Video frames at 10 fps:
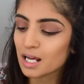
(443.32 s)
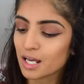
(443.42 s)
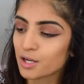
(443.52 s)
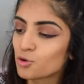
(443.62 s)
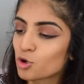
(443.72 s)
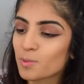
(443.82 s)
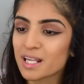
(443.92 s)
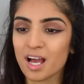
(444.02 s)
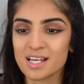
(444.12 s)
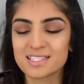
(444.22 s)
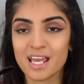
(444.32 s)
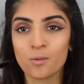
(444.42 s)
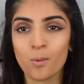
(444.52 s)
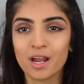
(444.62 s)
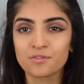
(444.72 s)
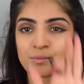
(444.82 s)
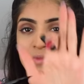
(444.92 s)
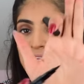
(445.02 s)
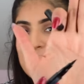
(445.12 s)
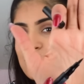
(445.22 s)
Like normally I stay away from
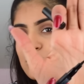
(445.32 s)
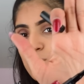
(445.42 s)
these